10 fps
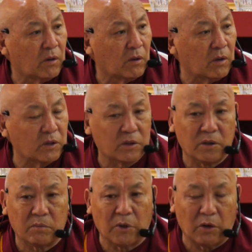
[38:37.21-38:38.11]

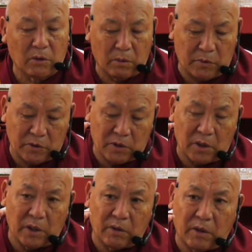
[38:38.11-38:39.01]
His biographies are
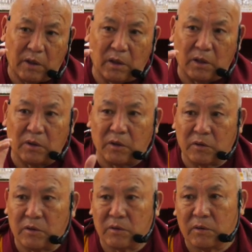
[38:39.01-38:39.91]
like thick like
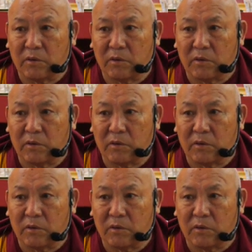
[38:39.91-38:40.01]
this.